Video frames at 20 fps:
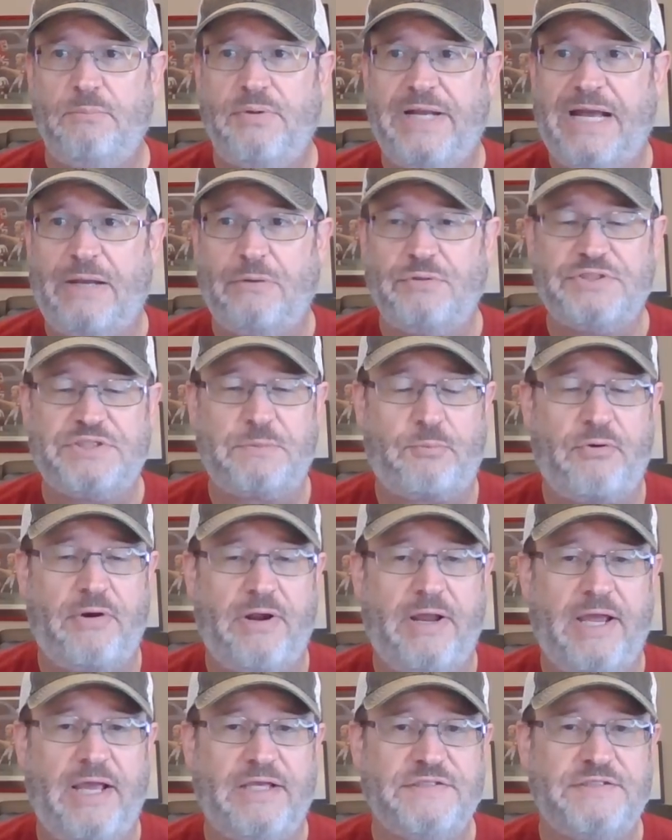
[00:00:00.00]
But I was
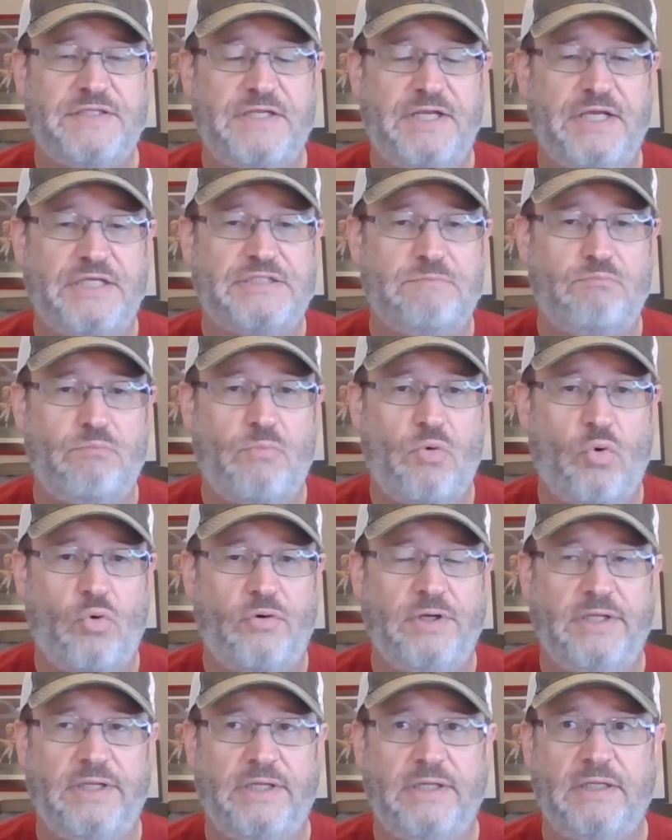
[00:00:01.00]
surprised the next
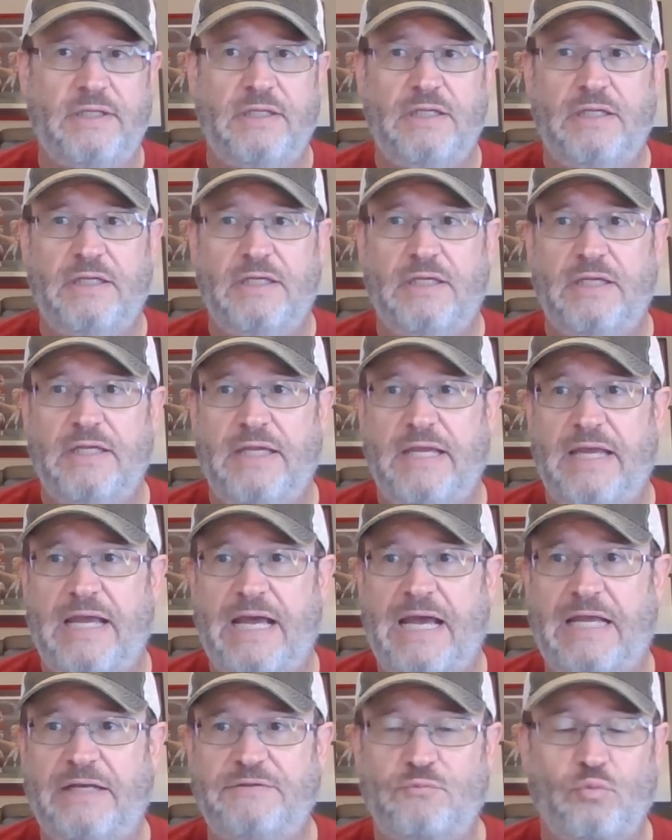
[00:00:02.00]
morning.
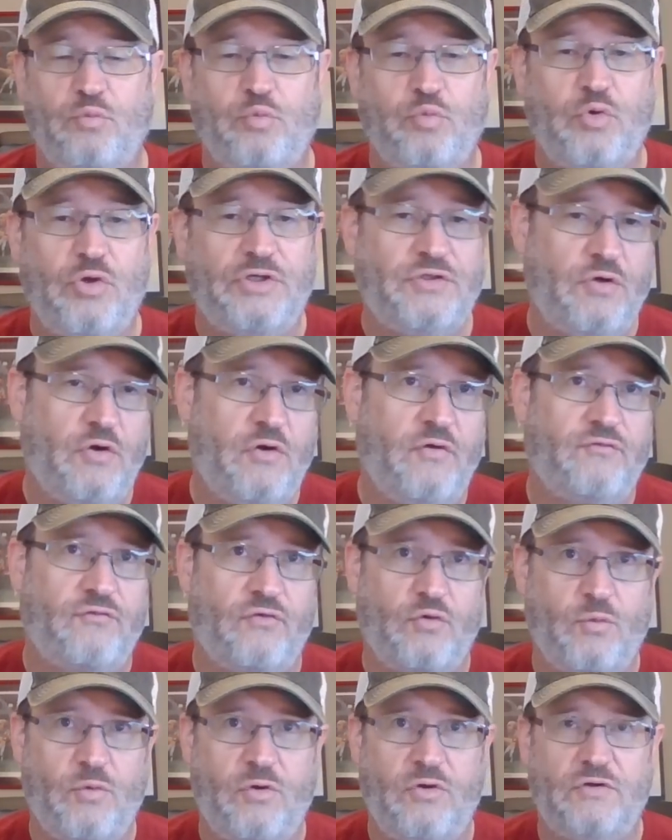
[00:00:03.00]
I looked
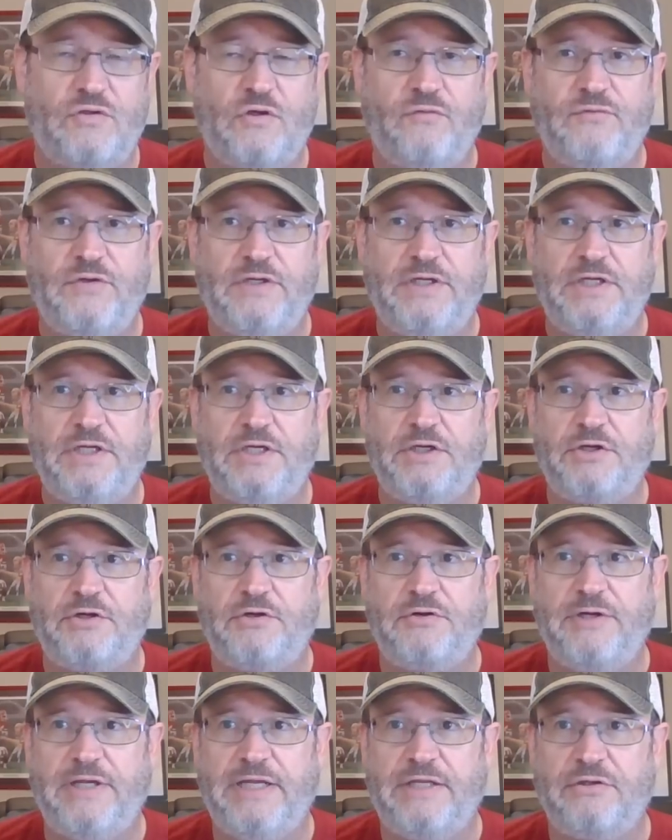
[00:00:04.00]
over, walked over
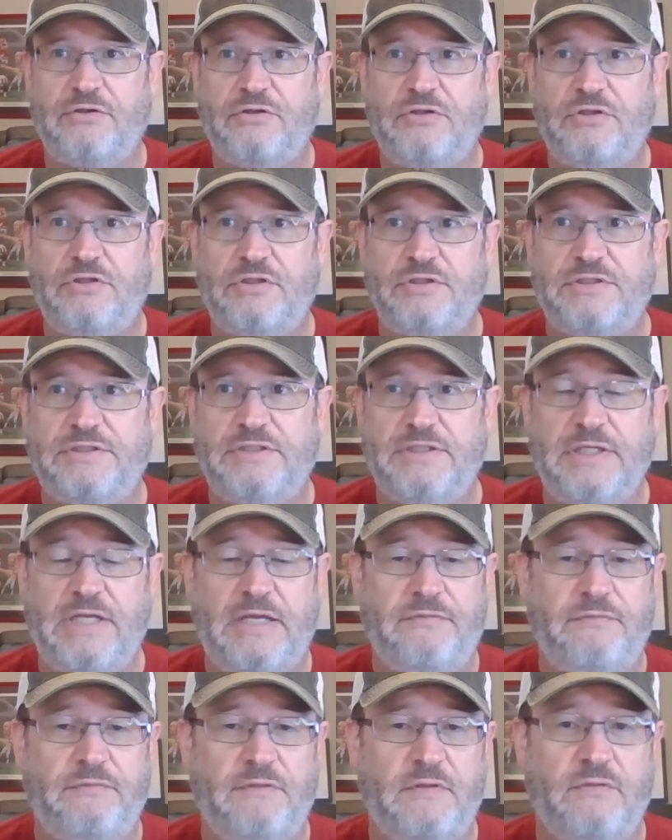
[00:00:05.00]
here, and looked,
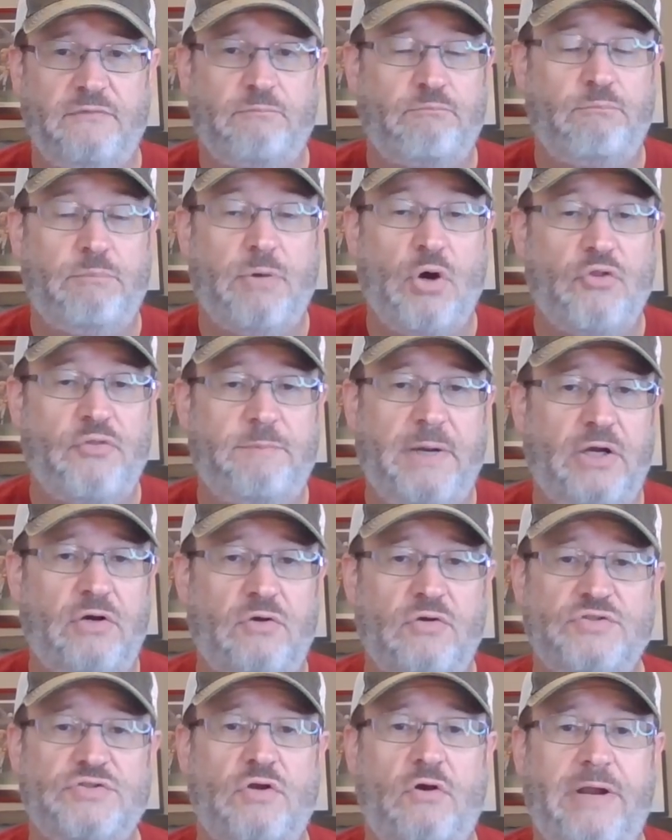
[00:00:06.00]
and both
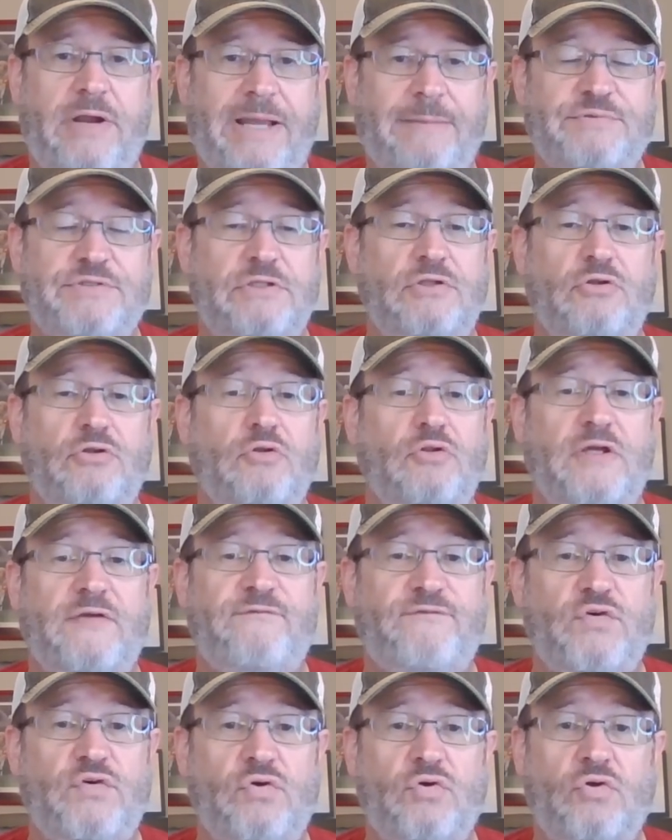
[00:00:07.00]
barrels are absolutely
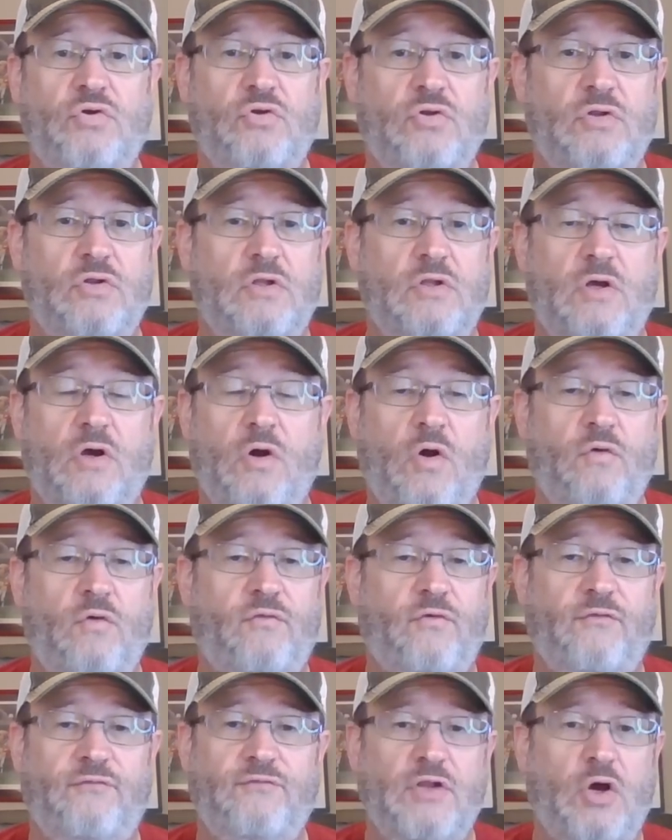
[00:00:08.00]
full,
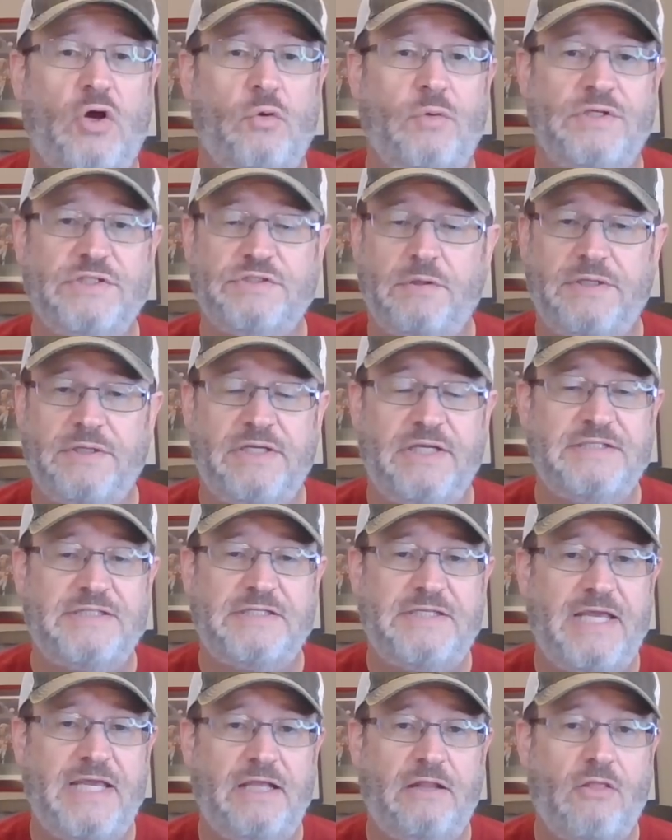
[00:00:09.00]
overflowing. So it
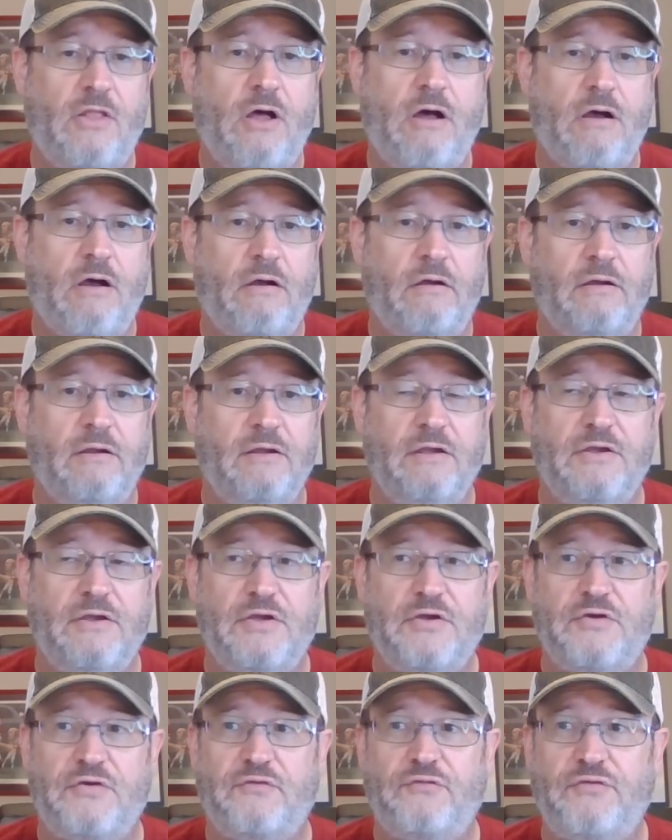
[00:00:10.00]
doesn't take long
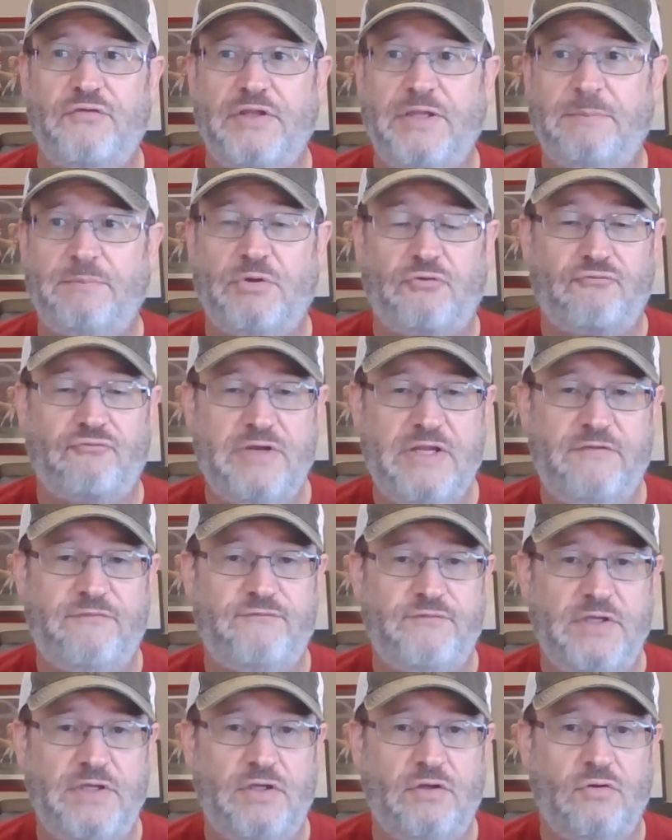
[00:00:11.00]
for them to
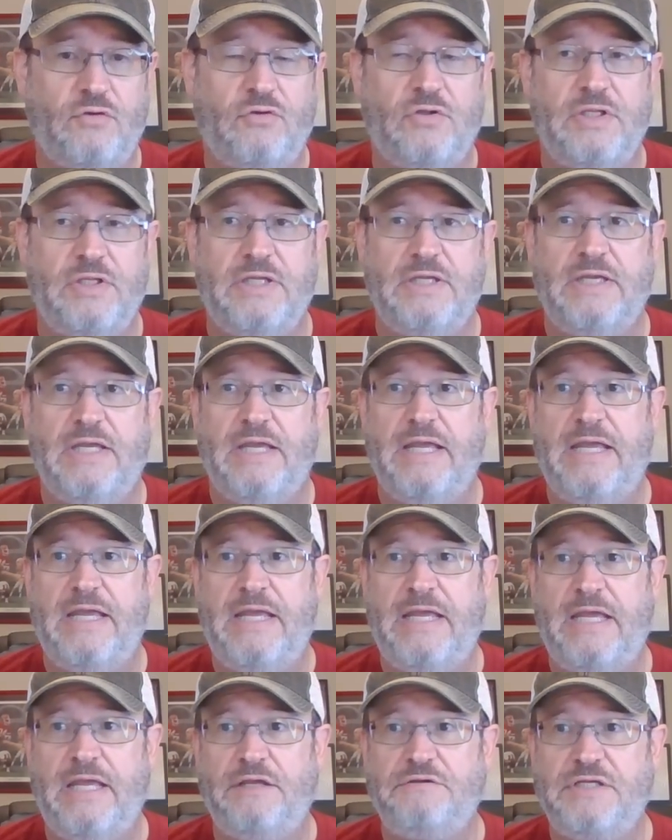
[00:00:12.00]
refill,
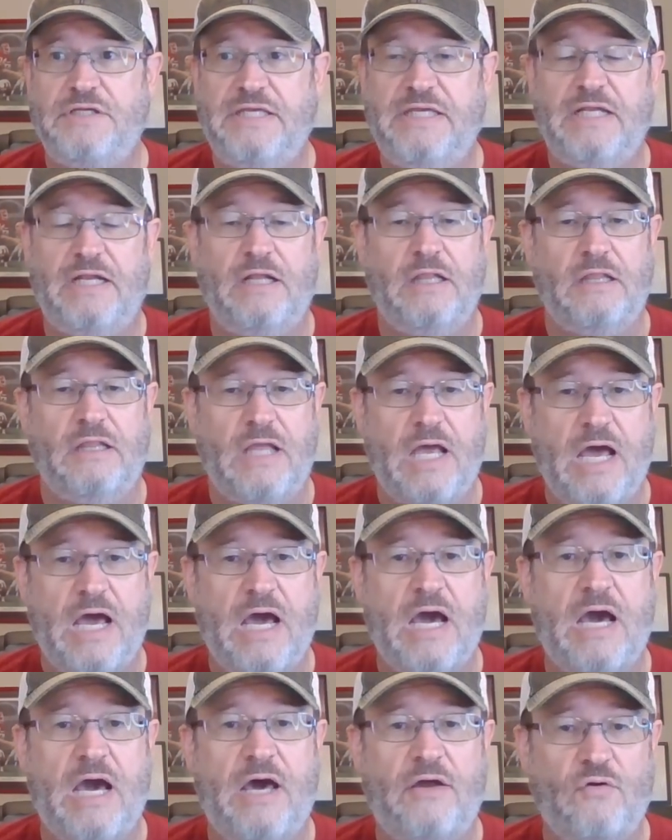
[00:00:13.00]
and you get a
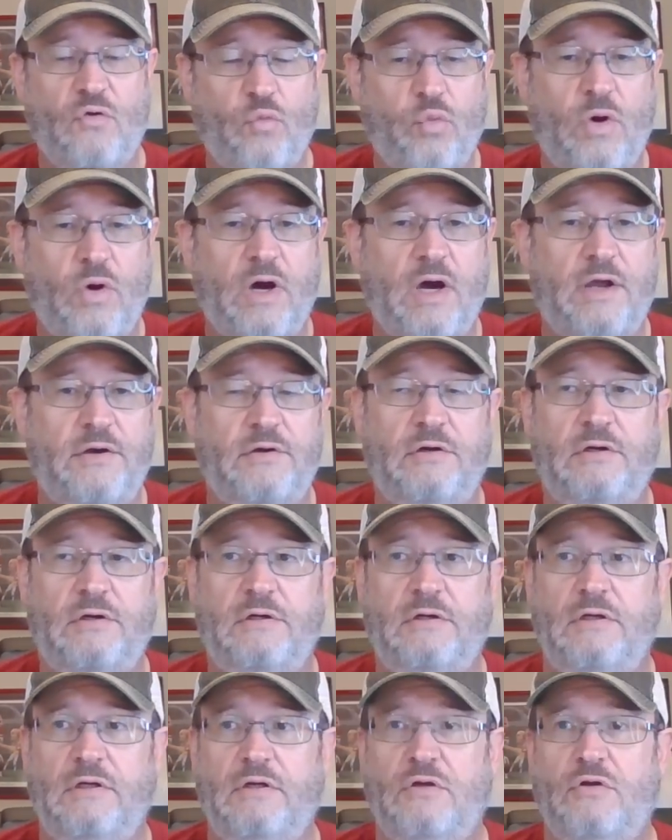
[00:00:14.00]
lot of
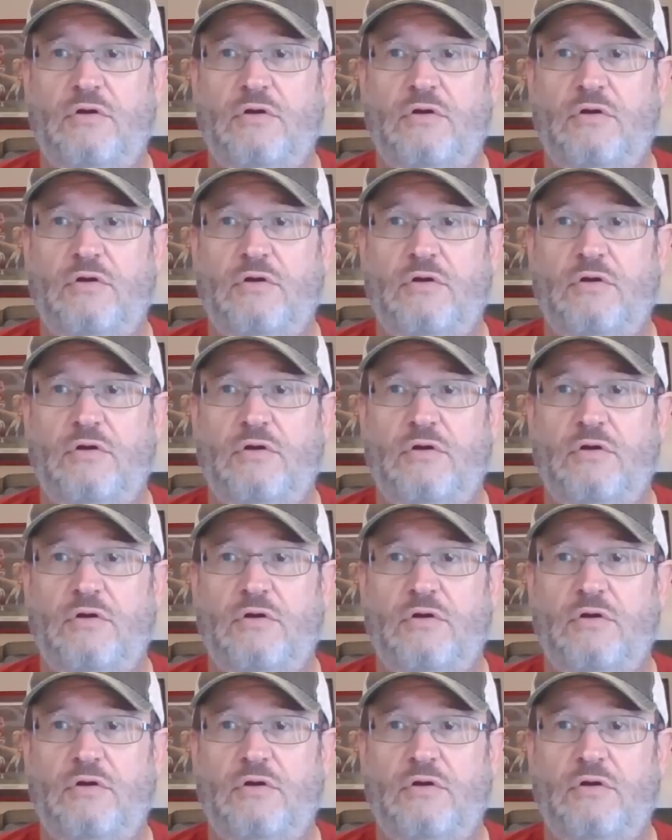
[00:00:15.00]
water